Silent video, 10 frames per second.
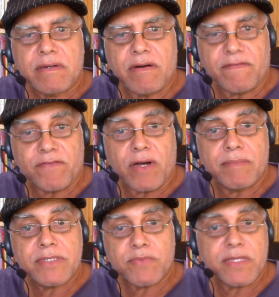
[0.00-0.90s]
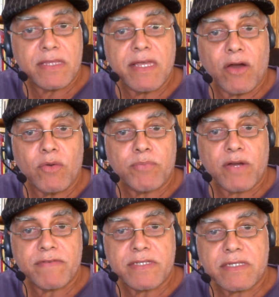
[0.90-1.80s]
on farms within their own
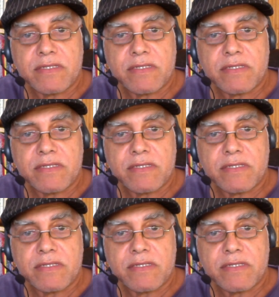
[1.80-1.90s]
province.